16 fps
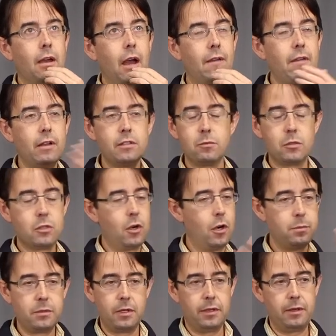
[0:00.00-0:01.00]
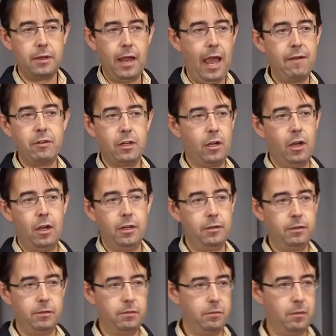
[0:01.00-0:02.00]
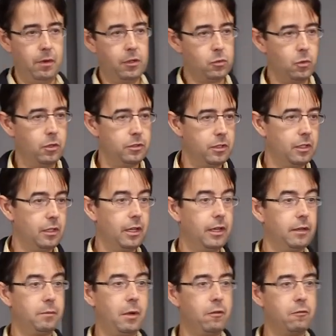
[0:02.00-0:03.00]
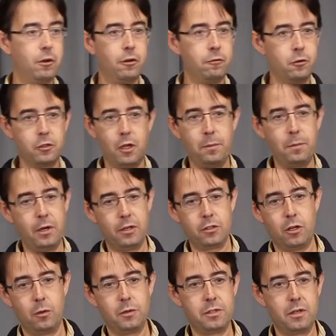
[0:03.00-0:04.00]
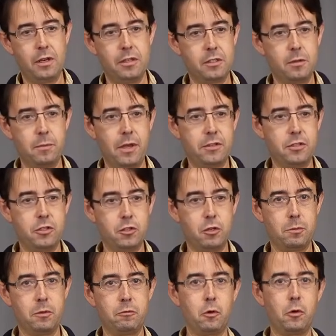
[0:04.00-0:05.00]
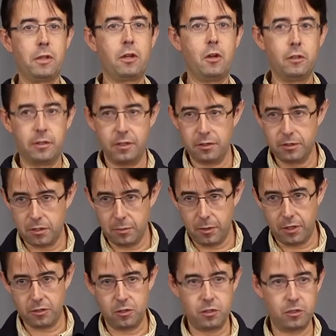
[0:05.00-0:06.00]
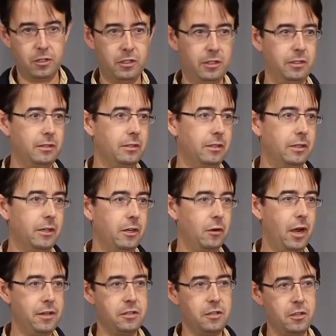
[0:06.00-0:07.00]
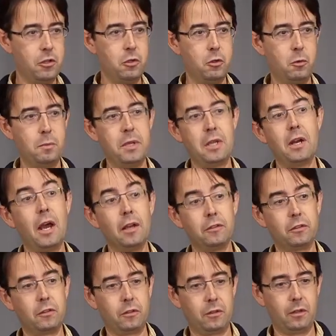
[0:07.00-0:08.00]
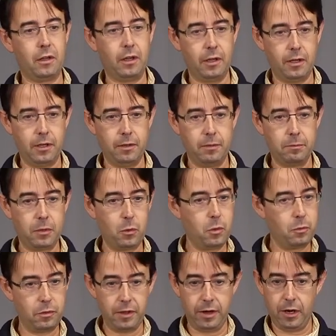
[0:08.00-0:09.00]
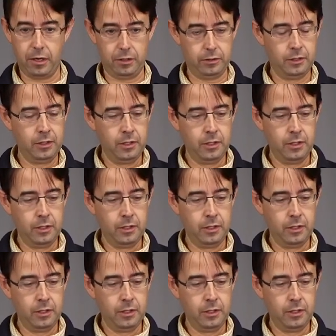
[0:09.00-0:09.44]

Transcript: I've had some startups that haven't gone as well as I'd like. My very first company I started was an instant messenger. Before they called it instant messaging, you know, ICQ beat us, um, but we were there.